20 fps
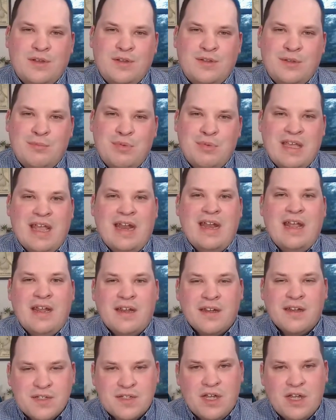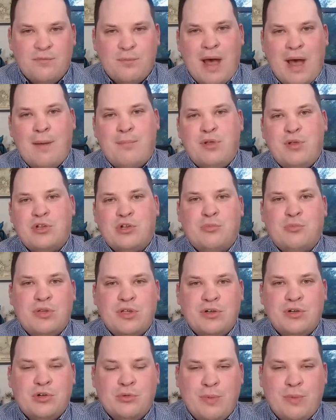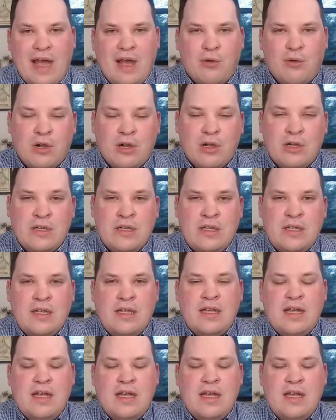the, the, beginnings of popular political power.